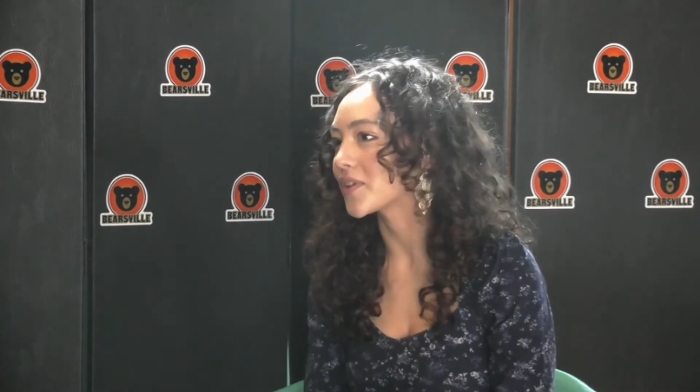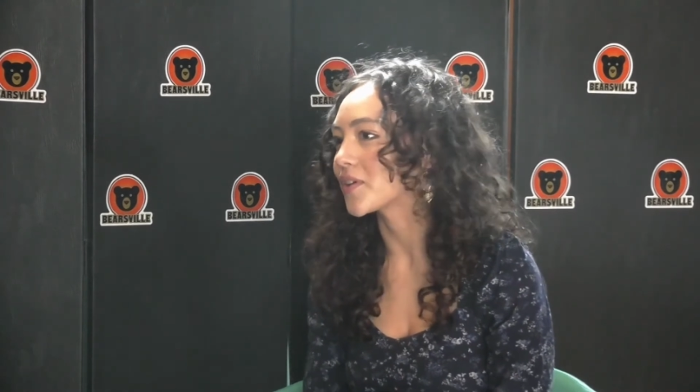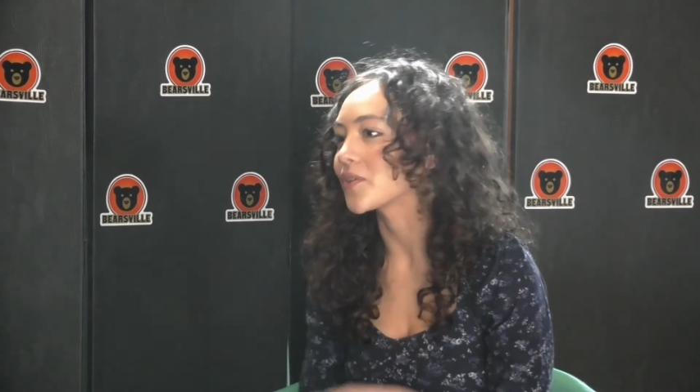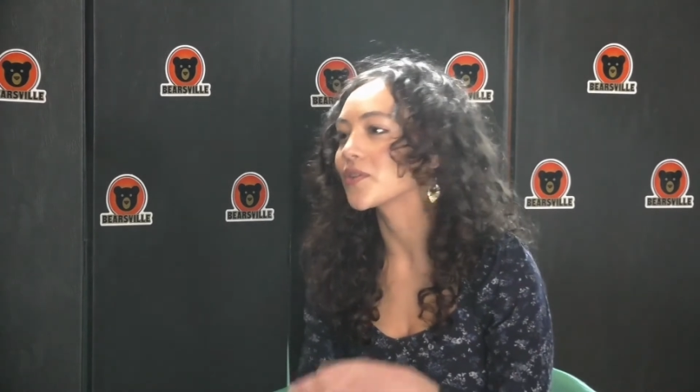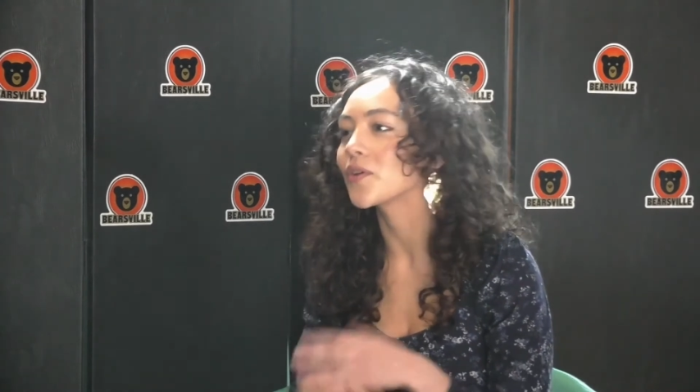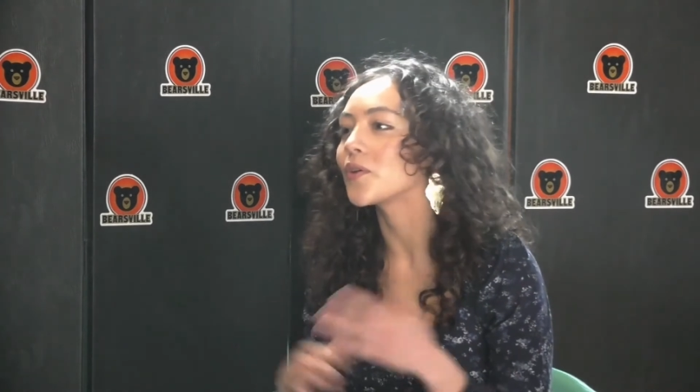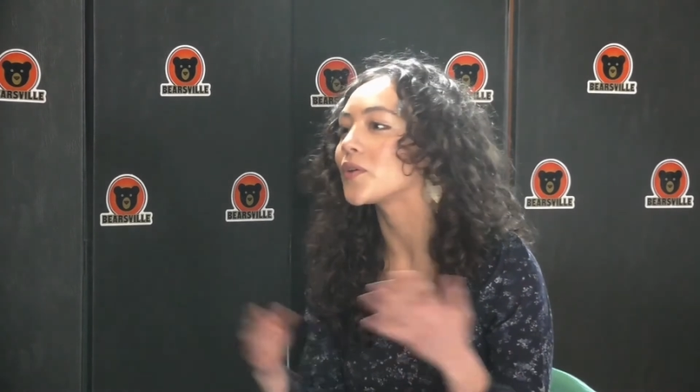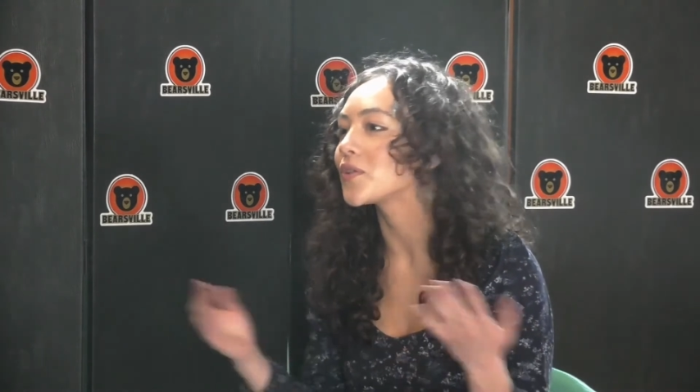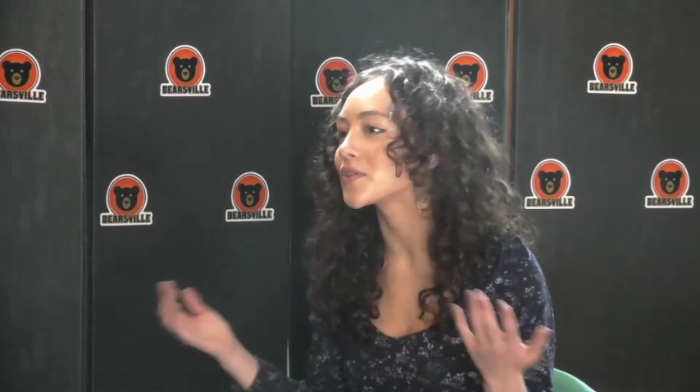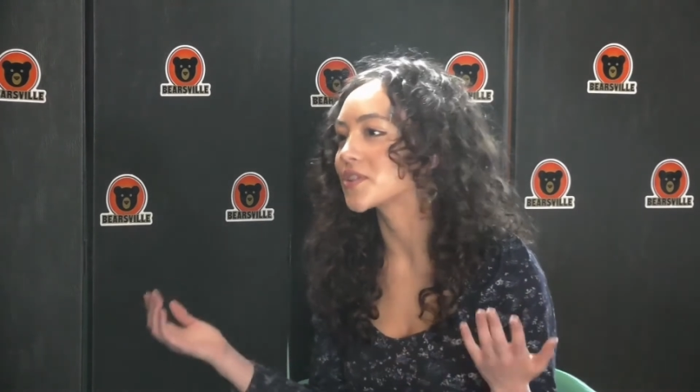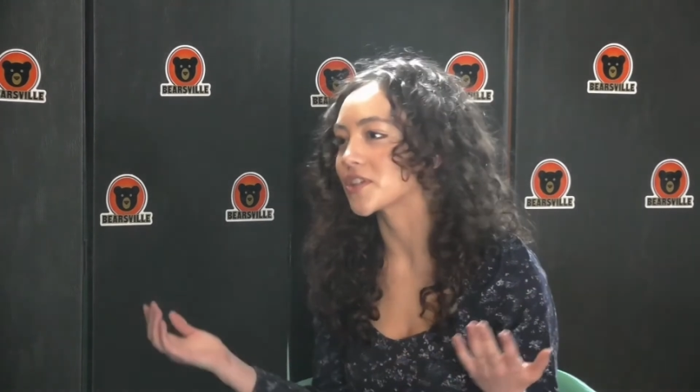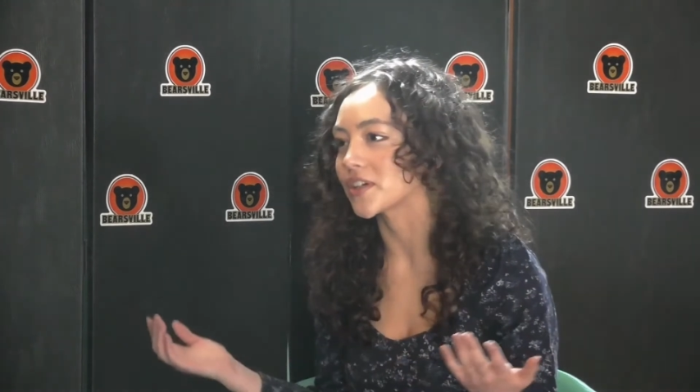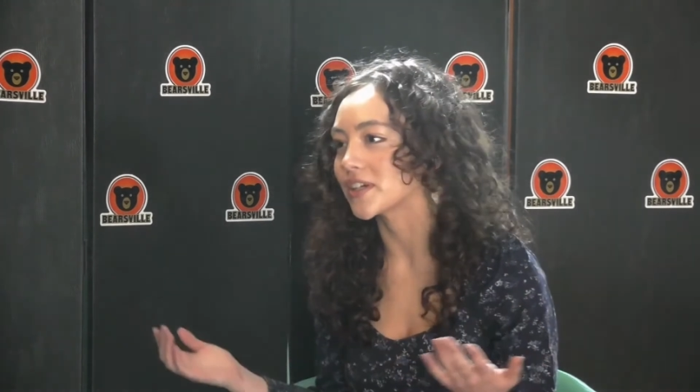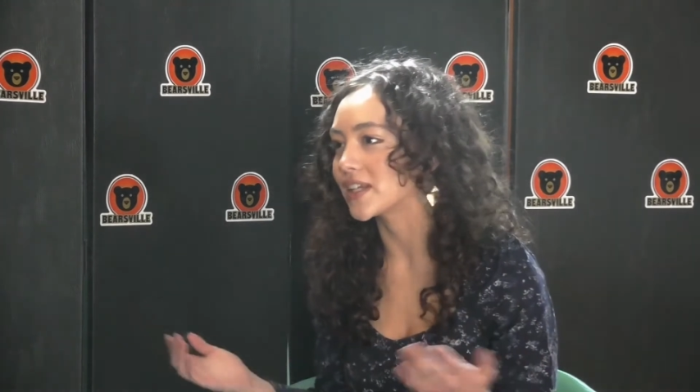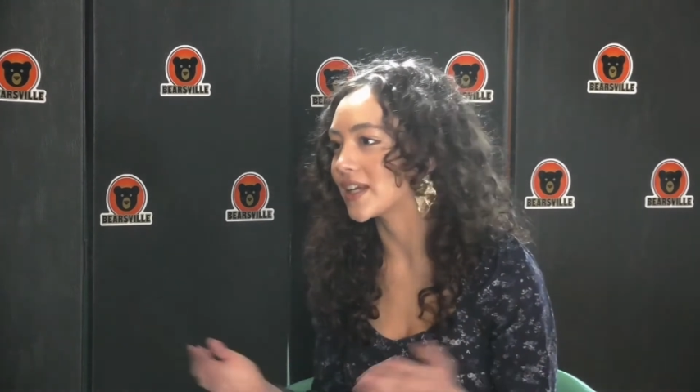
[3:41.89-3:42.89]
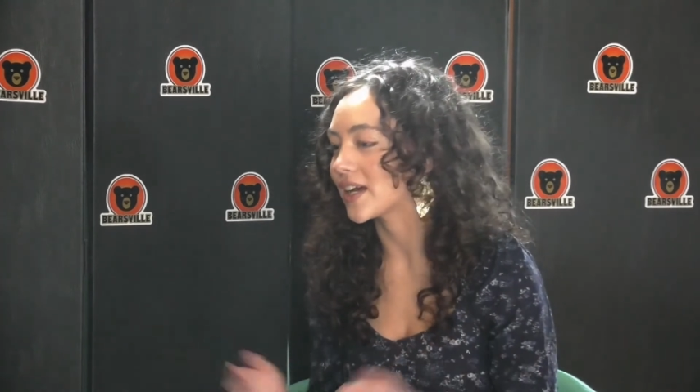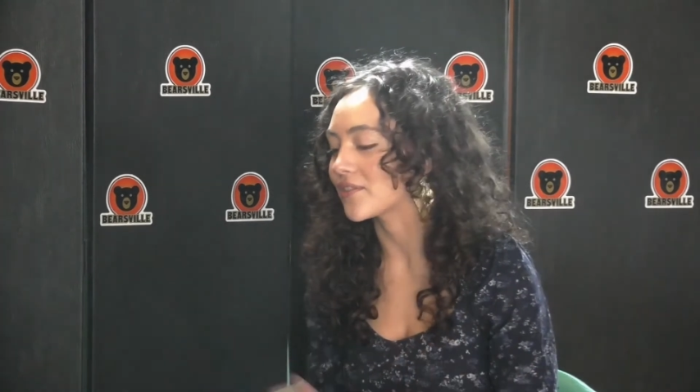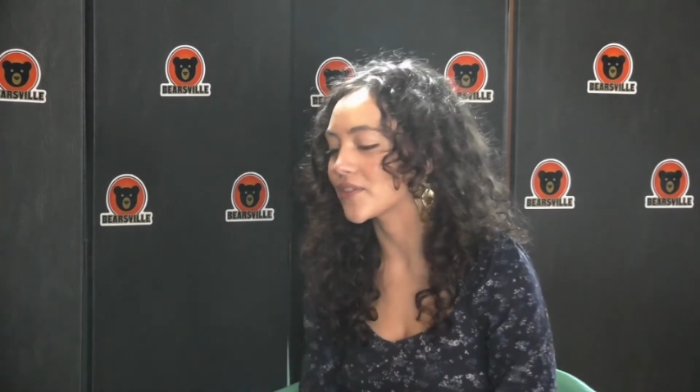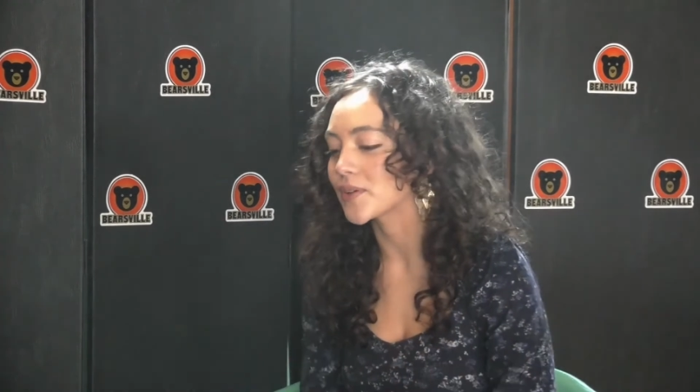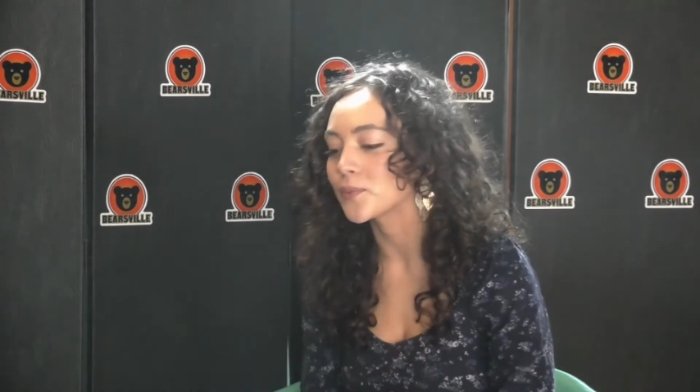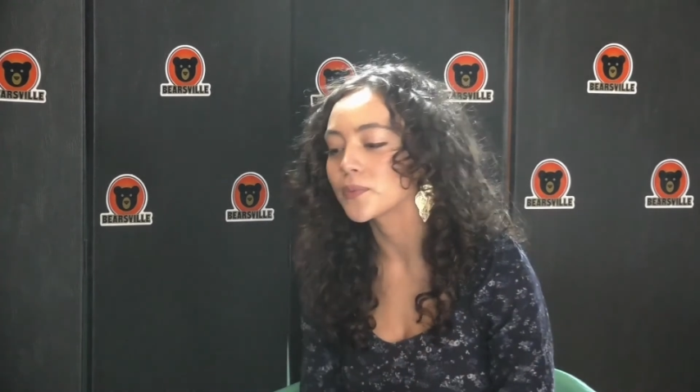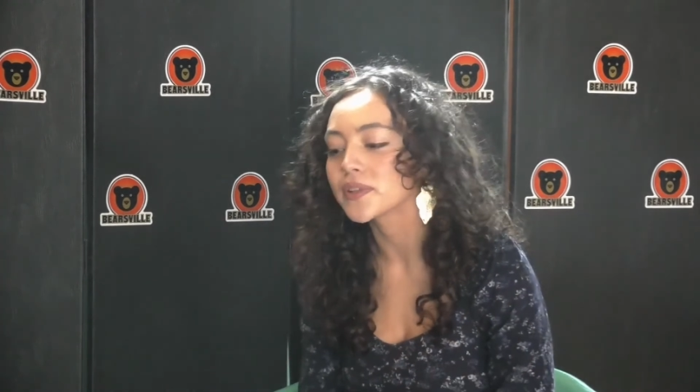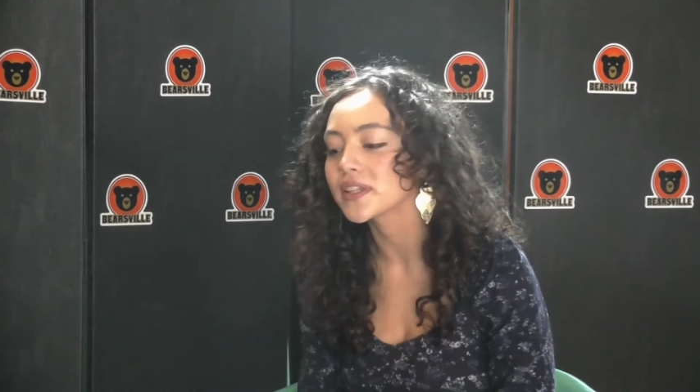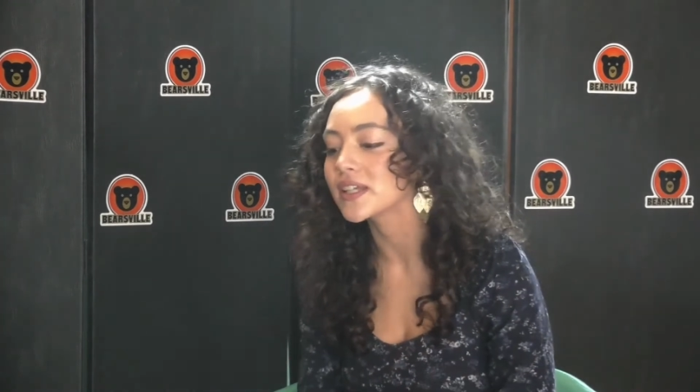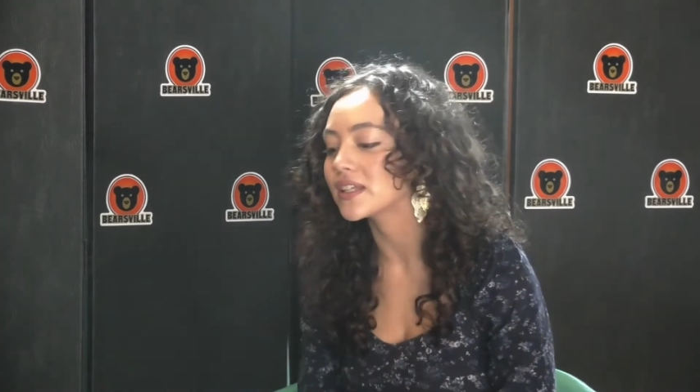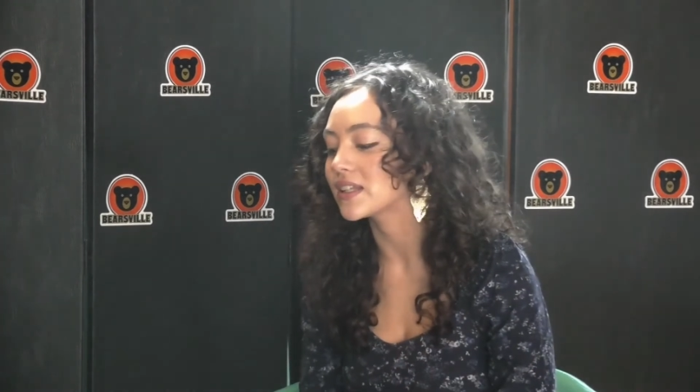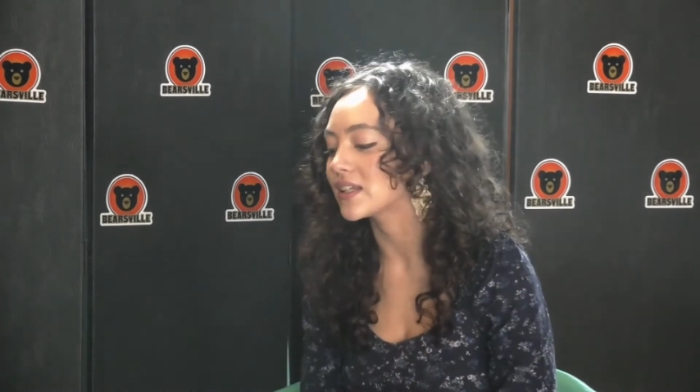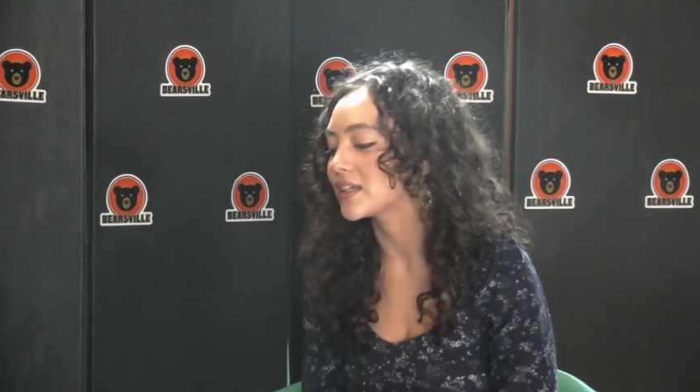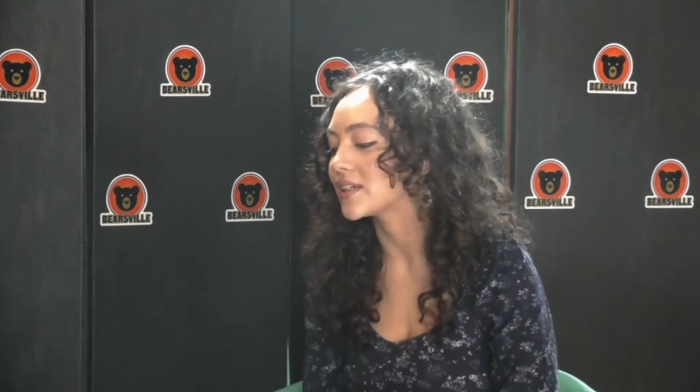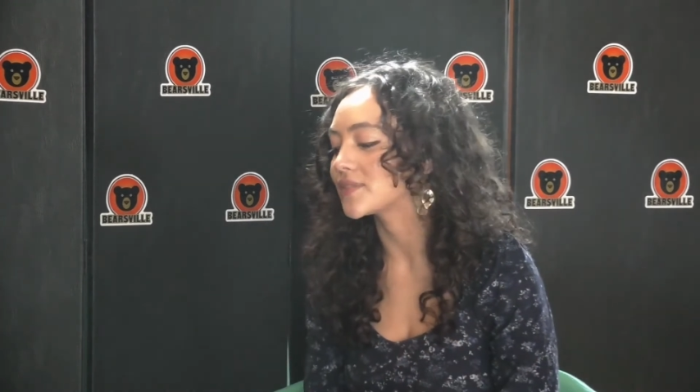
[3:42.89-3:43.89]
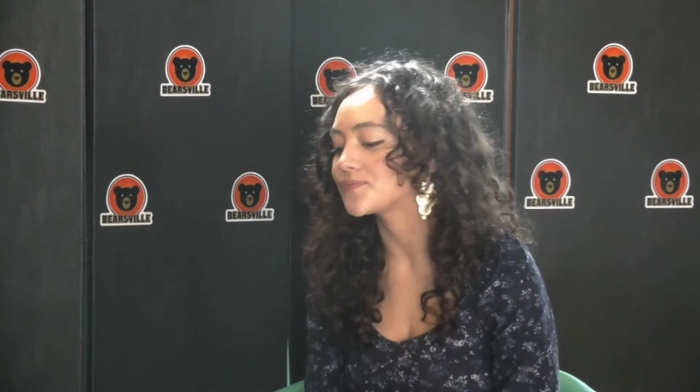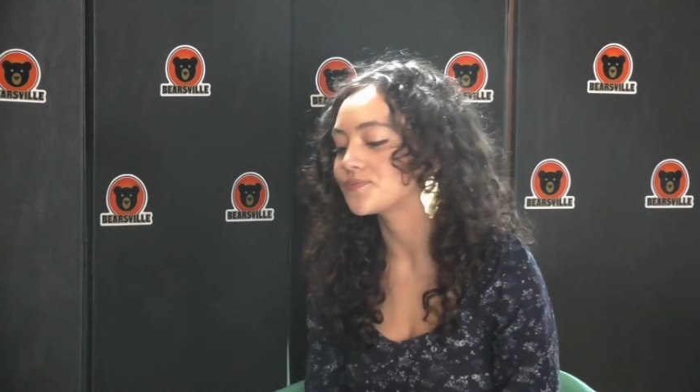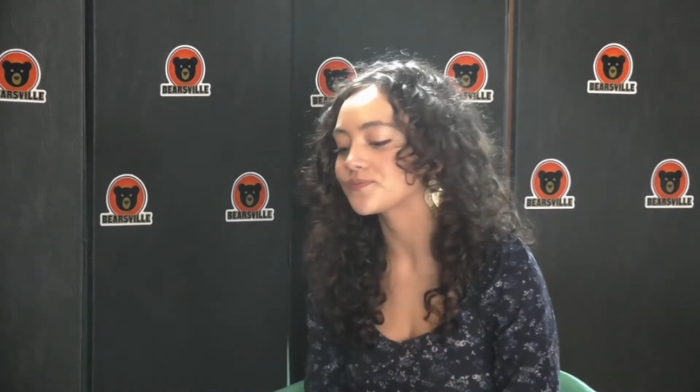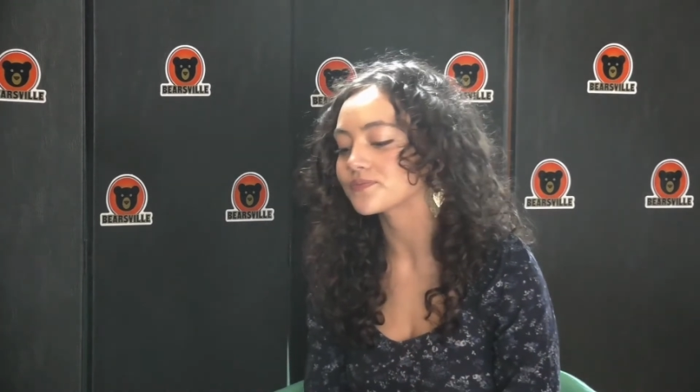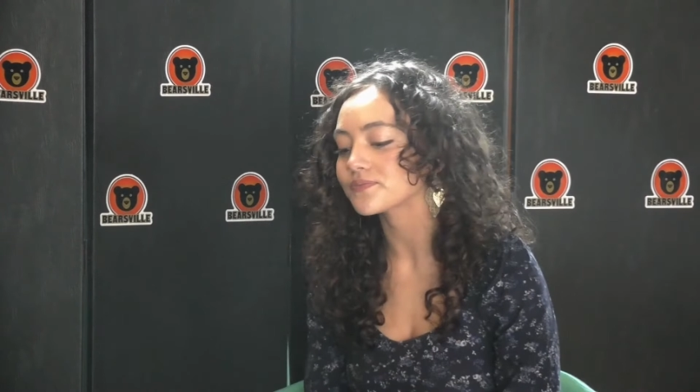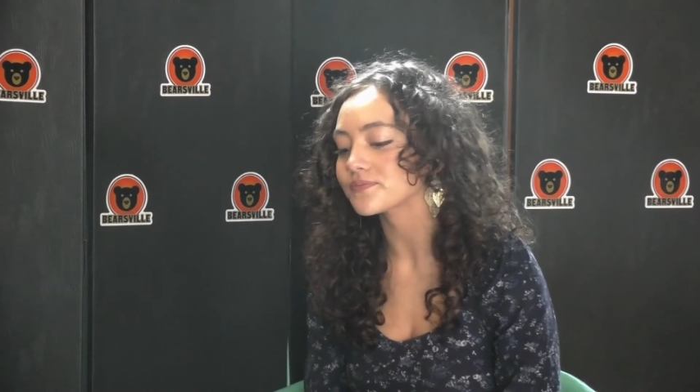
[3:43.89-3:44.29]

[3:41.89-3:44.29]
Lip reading: The whole journey, I've completely